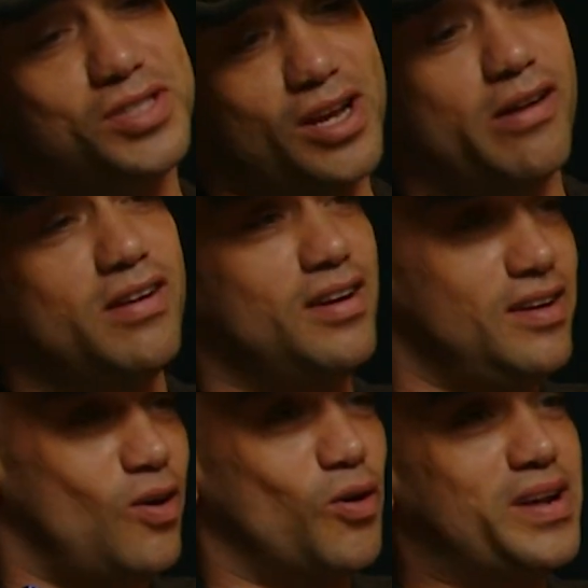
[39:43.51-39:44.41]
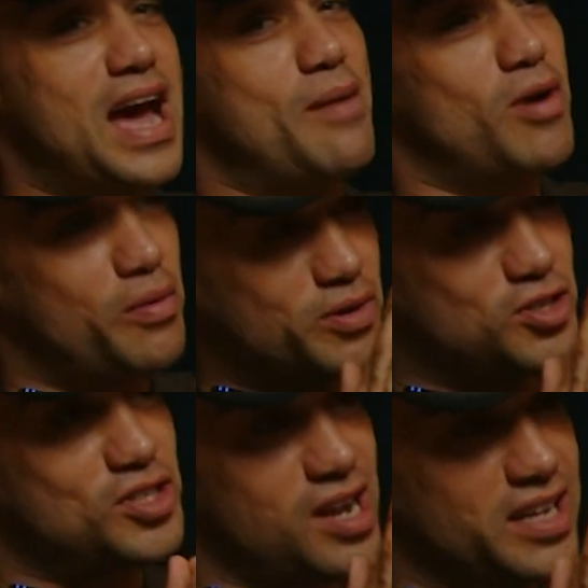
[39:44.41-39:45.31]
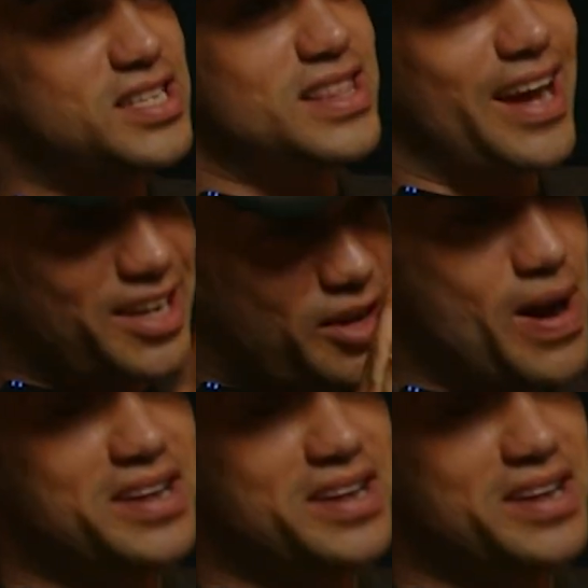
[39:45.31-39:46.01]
So on camera, we'd just like to thank you,